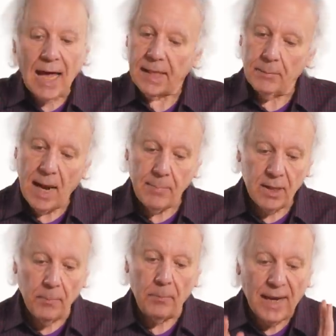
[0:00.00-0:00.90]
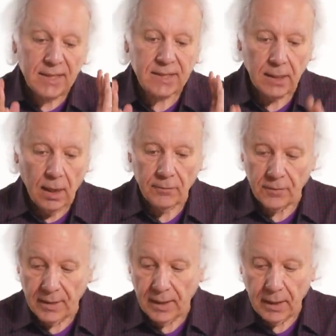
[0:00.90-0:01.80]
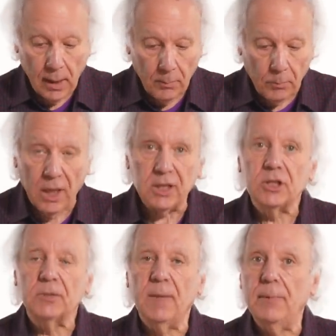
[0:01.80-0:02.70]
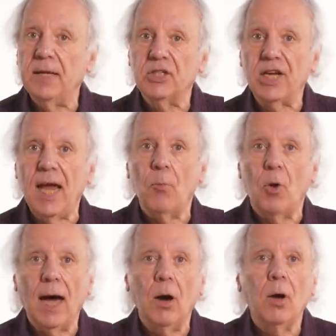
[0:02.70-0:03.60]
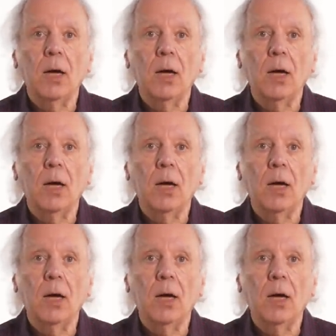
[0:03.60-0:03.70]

I think maybe the best of the bunch may be ShamWow,